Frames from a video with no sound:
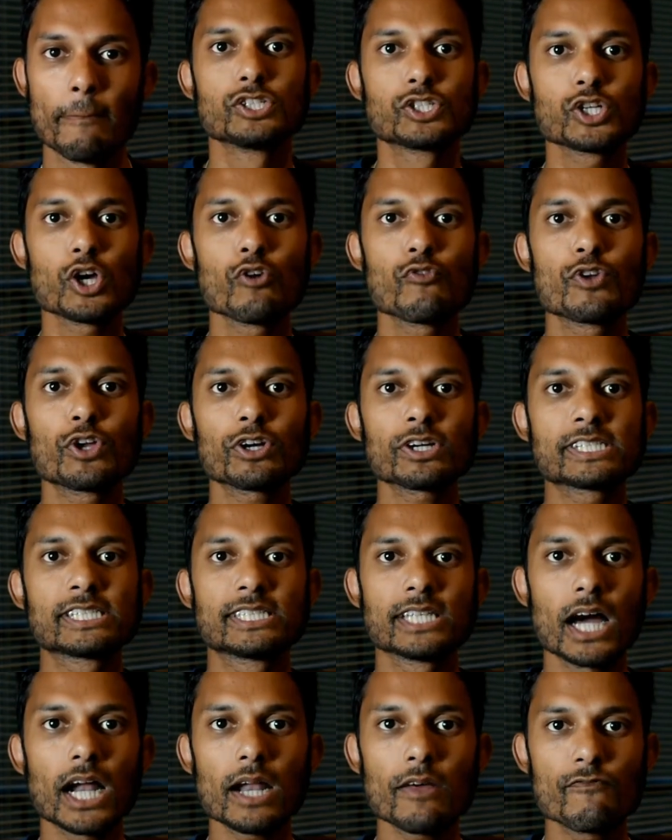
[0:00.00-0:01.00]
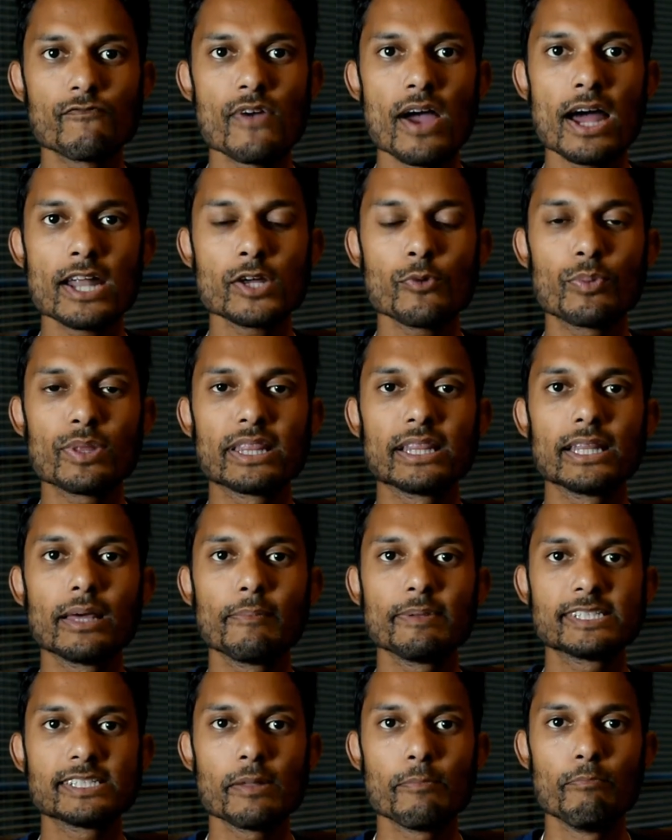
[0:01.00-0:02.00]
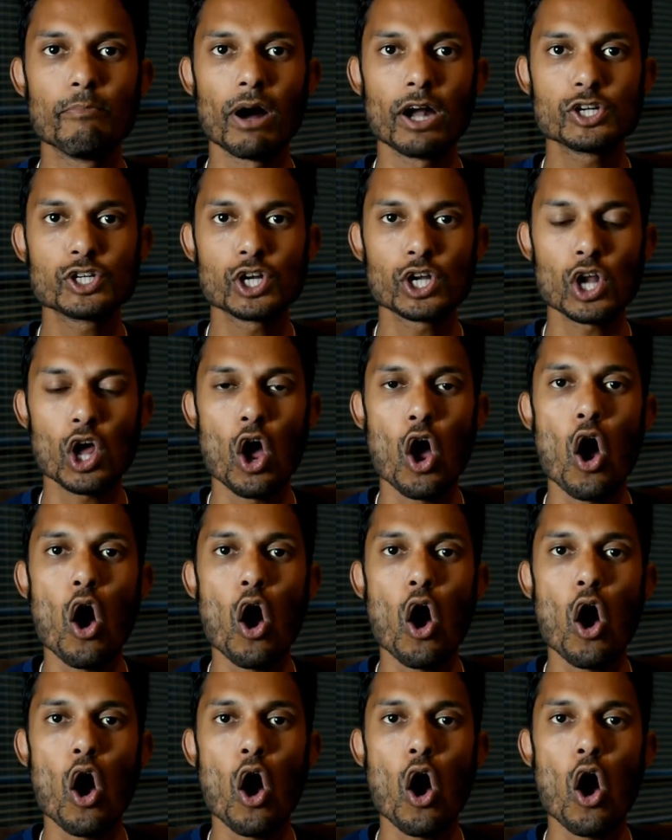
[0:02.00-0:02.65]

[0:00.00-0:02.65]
So if you're a startup founder with a limited budget,